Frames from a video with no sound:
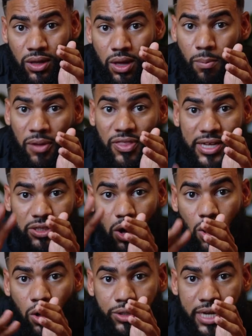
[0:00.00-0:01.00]
But that's
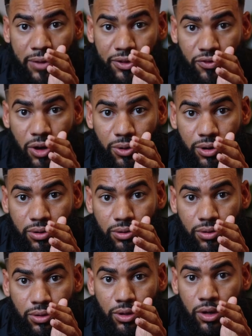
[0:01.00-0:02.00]
all down the road.
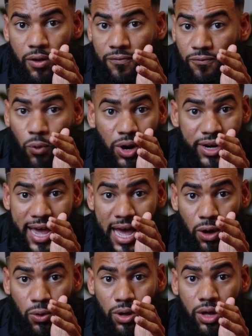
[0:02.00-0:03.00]
For
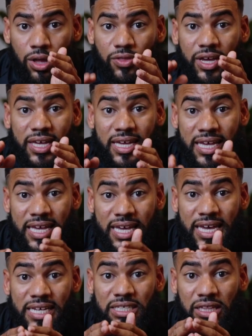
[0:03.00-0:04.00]
now, the key
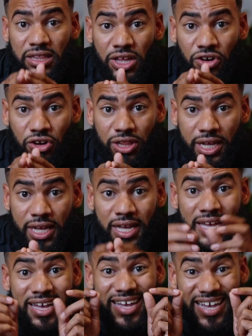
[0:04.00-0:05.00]
is literally,
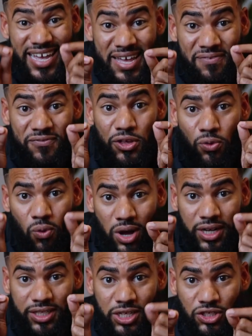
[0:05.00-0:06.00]
if you want
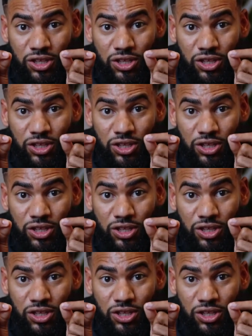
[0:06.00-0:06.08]
to teach